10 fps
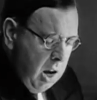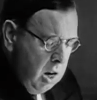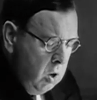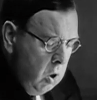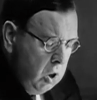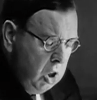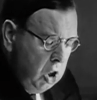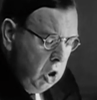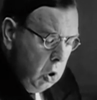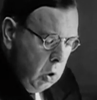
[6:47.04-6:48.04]
and not a
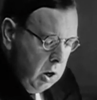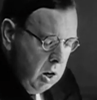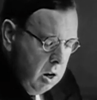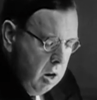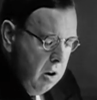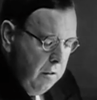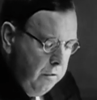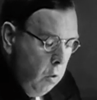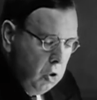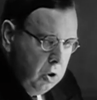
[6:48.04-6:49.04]
joy,
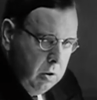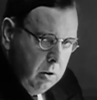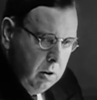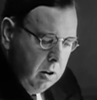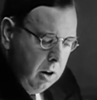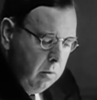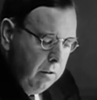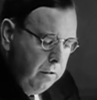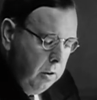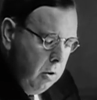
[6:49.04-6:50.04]
fortunately there were
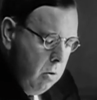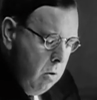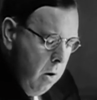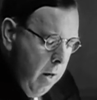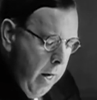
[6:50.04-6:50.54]
few,